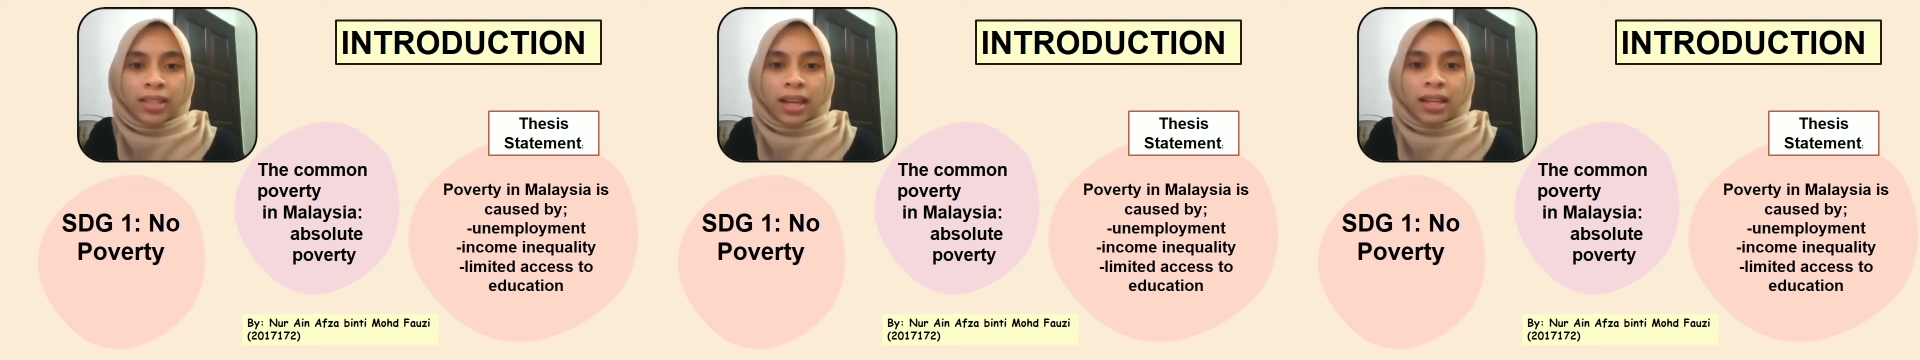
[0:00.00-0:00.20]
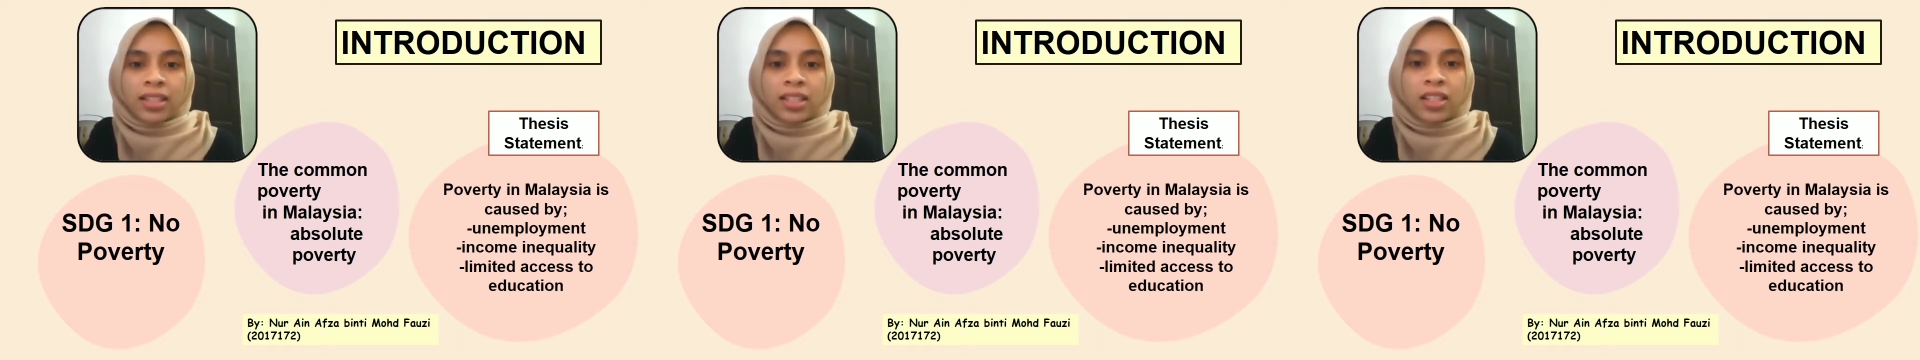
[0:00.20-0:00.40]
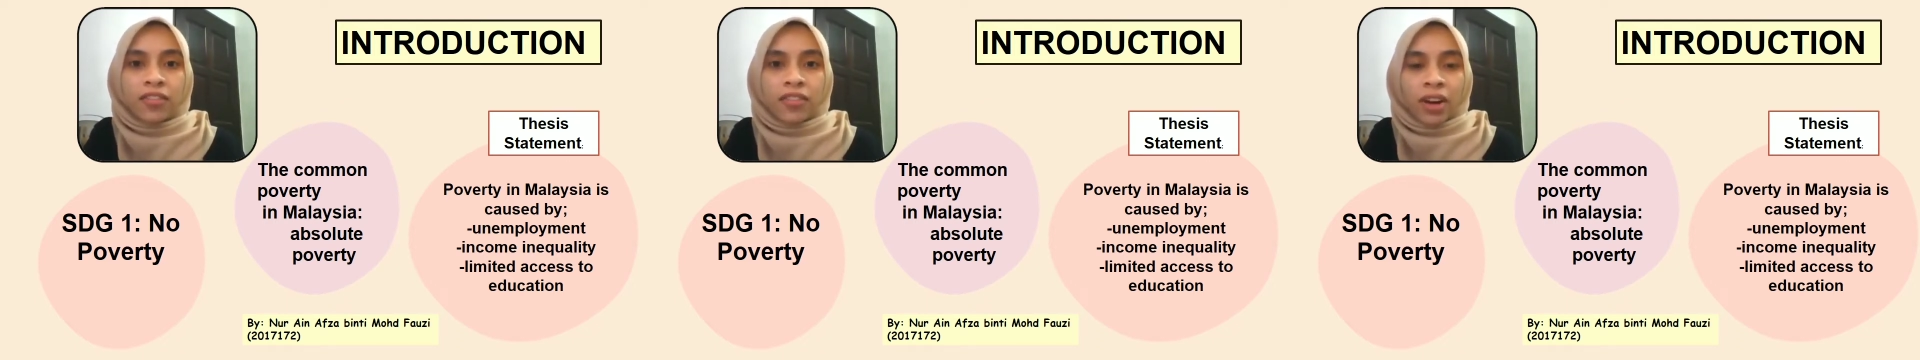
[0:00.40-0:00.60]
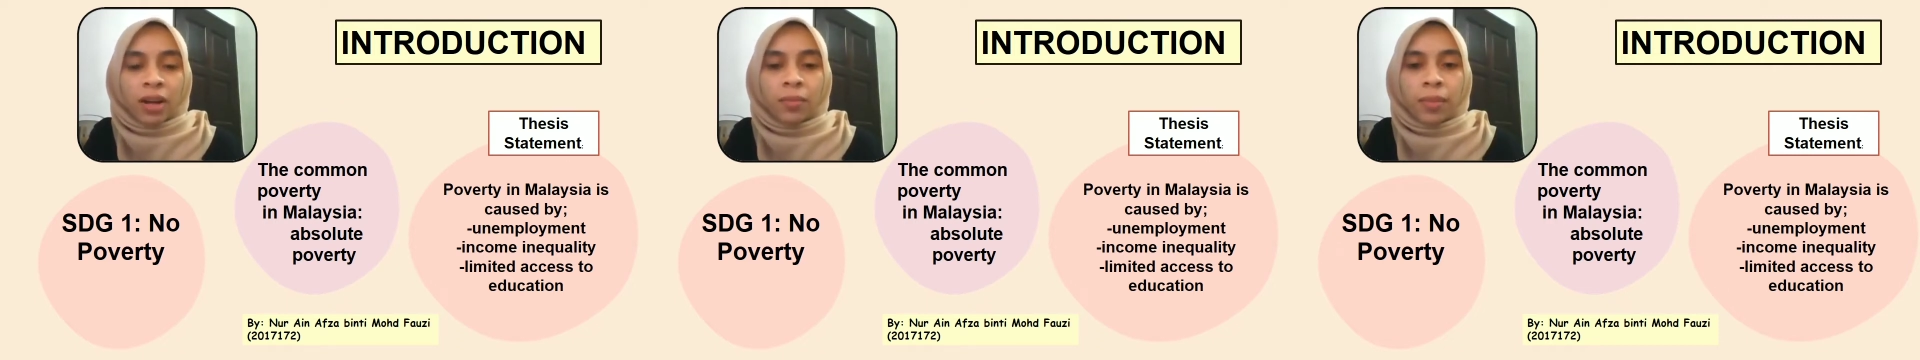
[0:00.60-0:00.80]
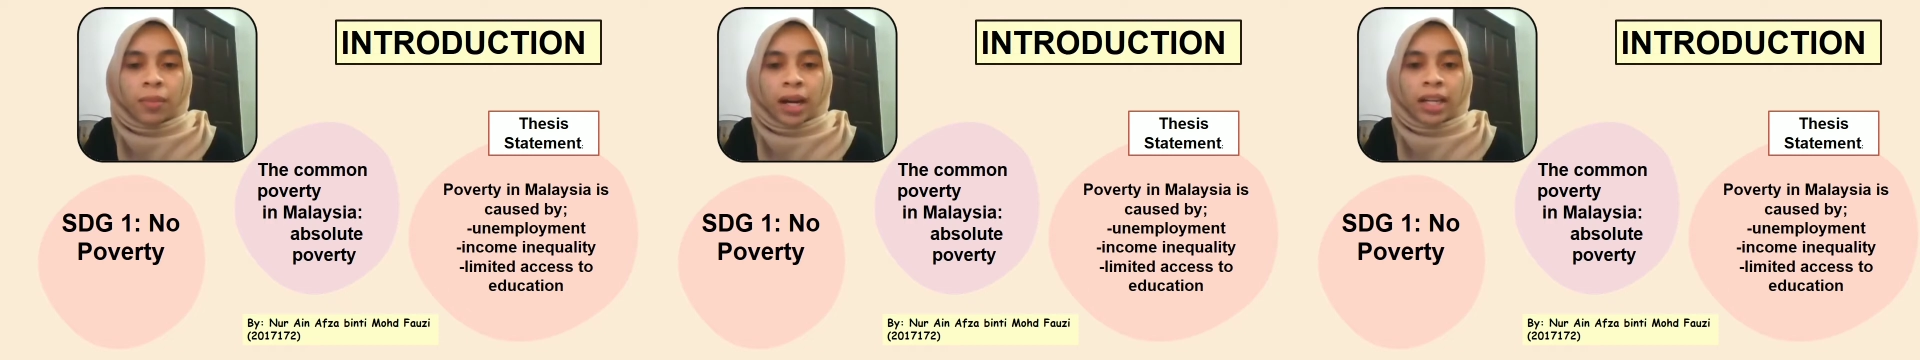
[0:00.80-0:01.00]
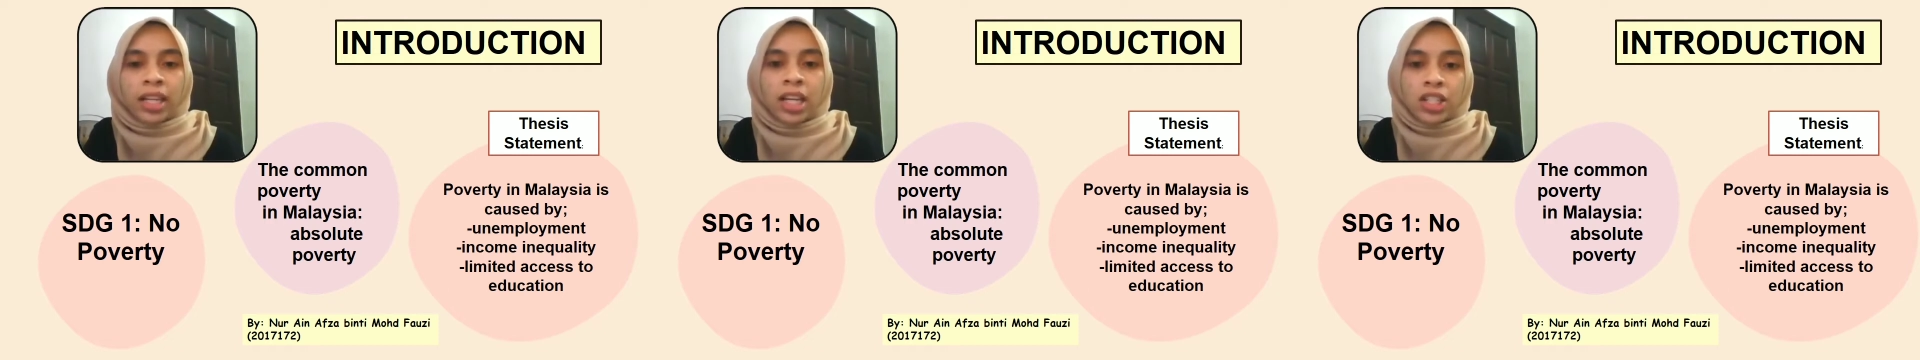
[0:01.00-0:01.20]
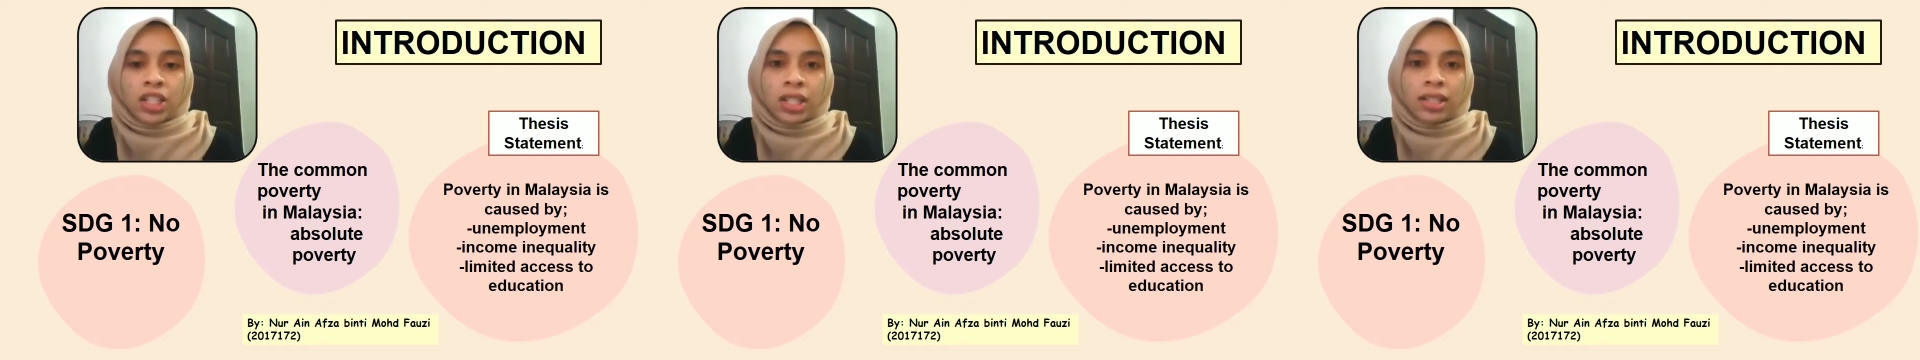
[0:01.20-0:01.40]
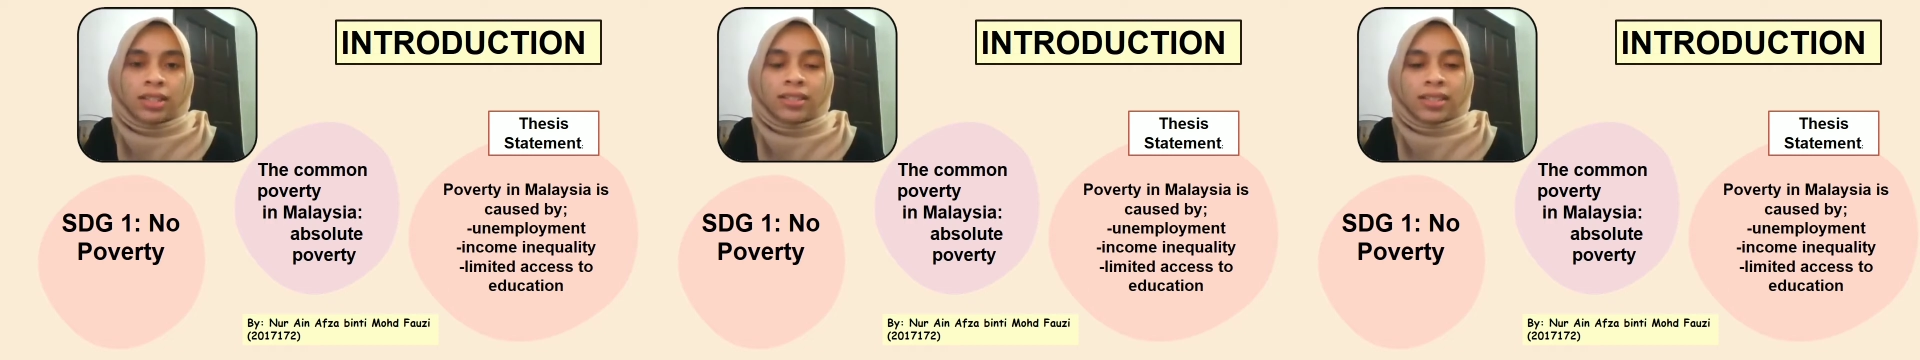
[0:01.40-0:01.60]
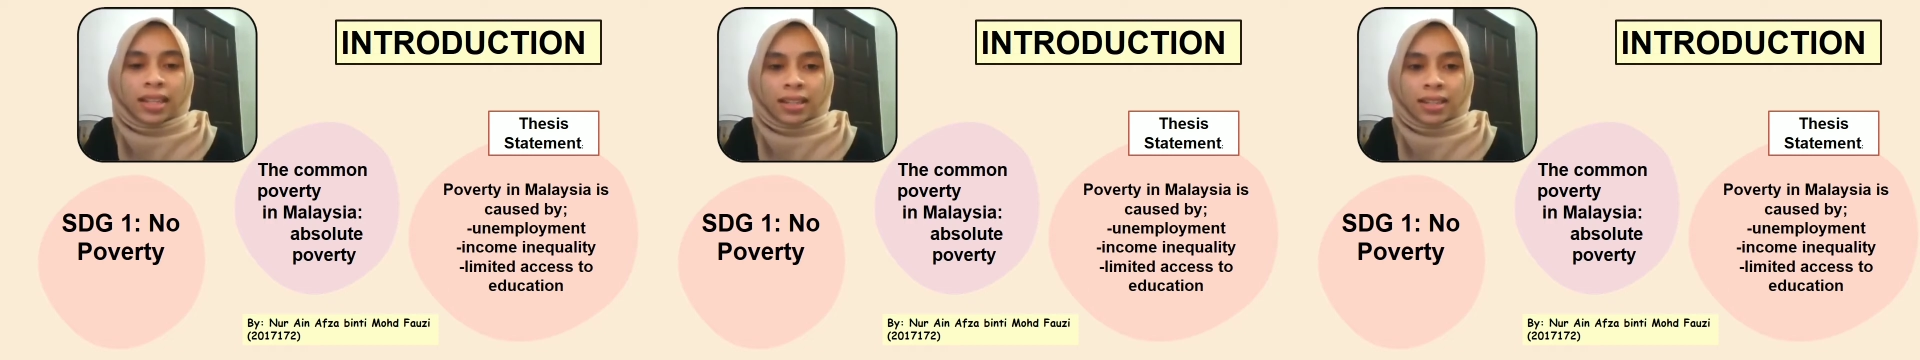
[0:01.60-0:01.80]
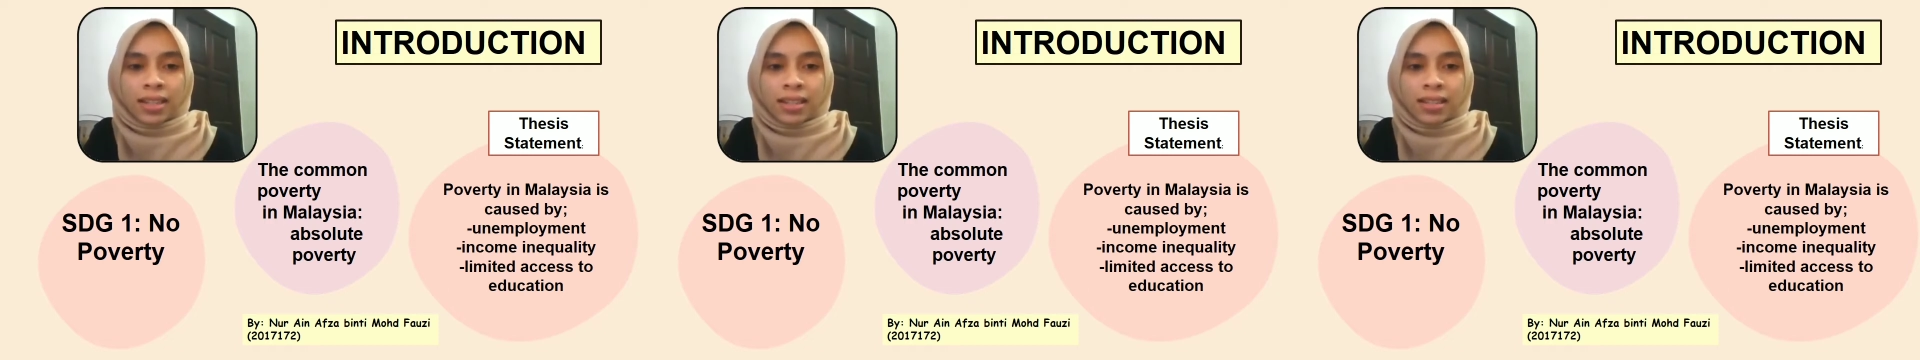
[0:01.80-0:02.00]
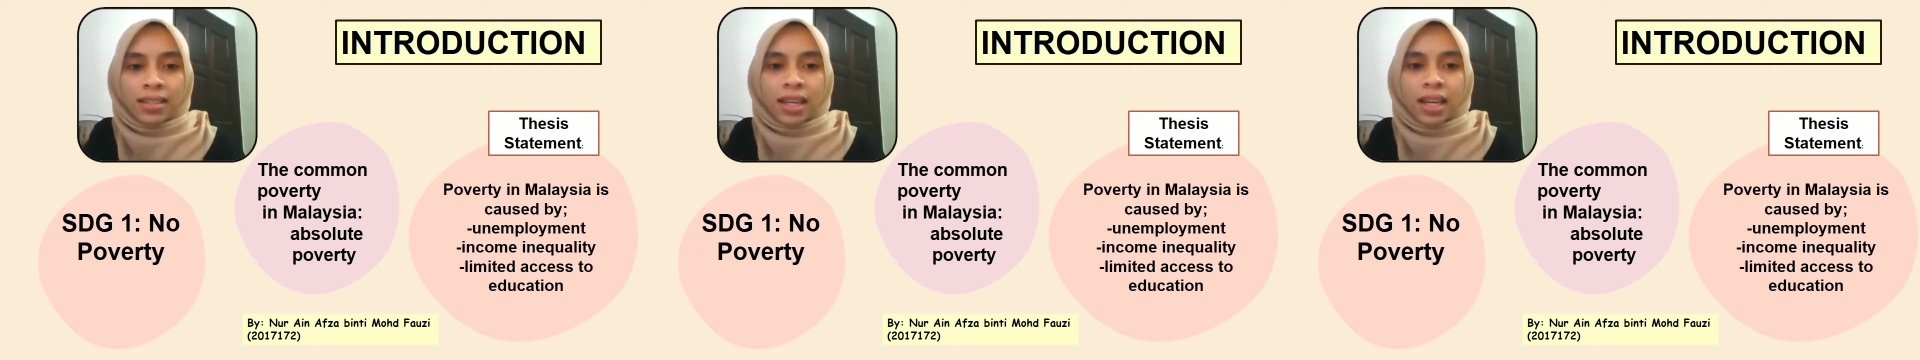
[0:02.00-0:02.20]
as defined by national standards.